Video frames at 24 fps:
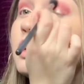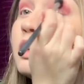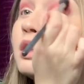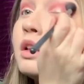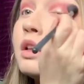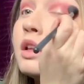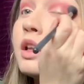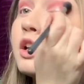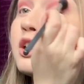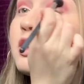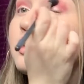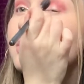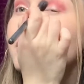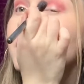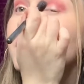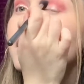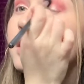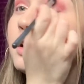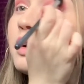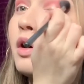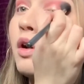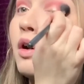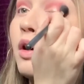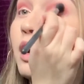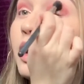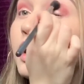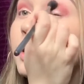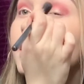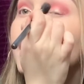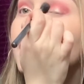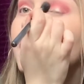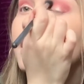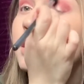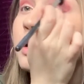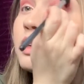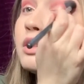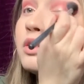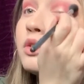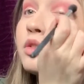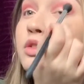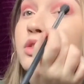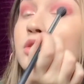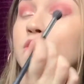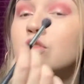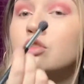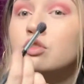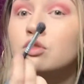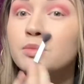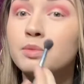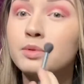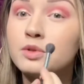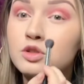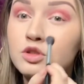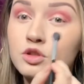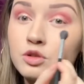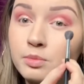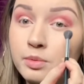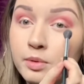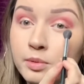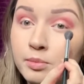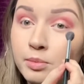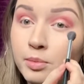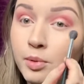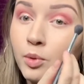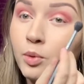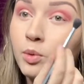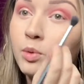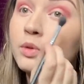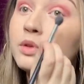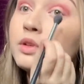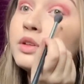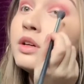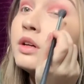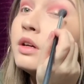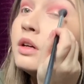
like, you put it on and it looks super, super bold,